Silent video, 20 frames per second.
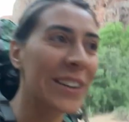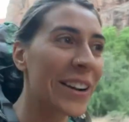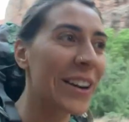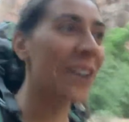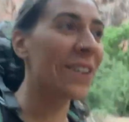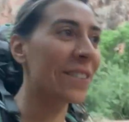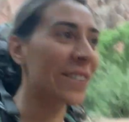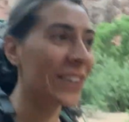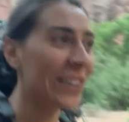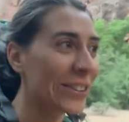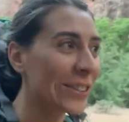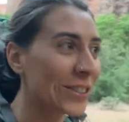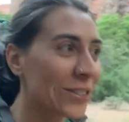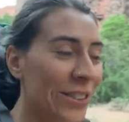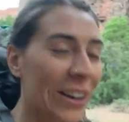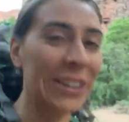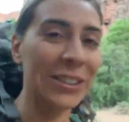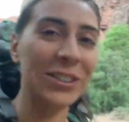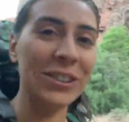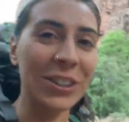used the
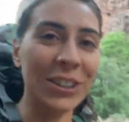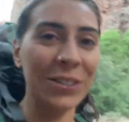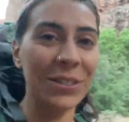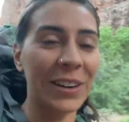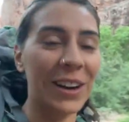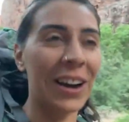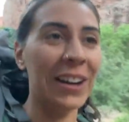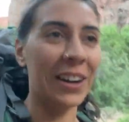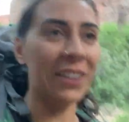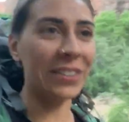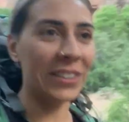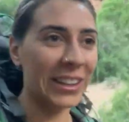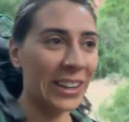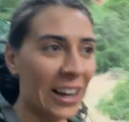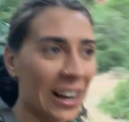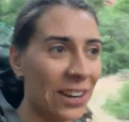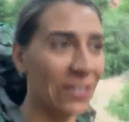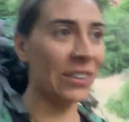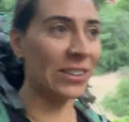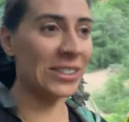restroom, we got everything
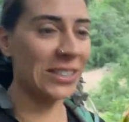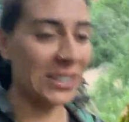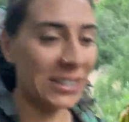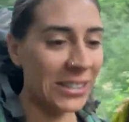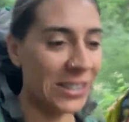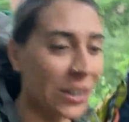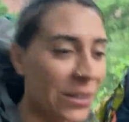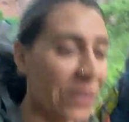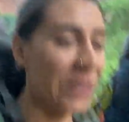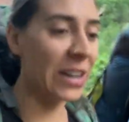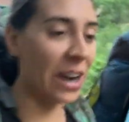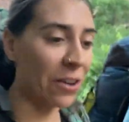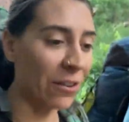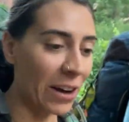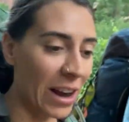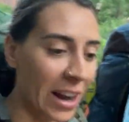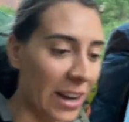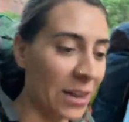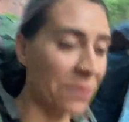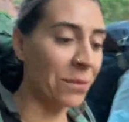out of our system, and now we're
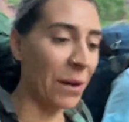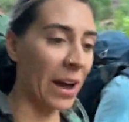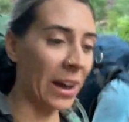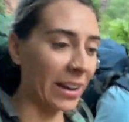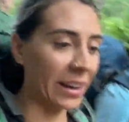heading back